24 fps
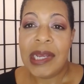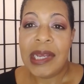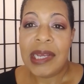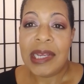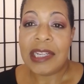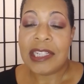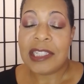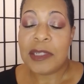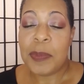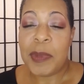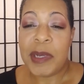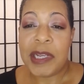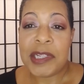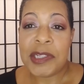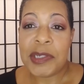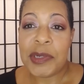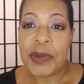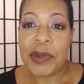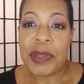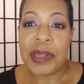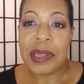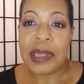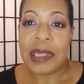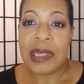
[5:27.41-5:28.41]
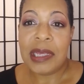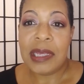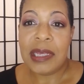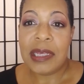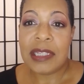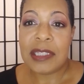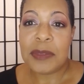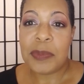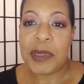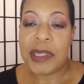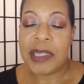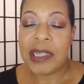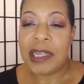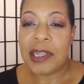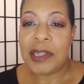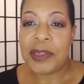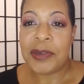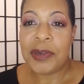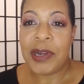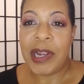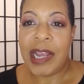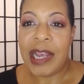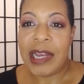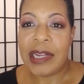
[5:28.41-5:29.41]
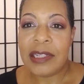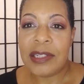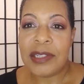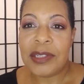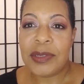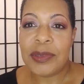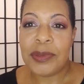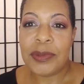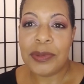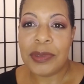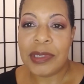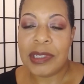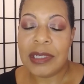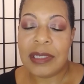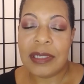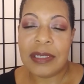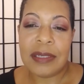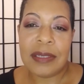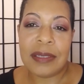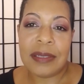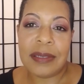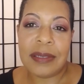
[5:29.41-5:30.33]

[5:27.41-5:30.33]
expect certain things, but yet your attitude needs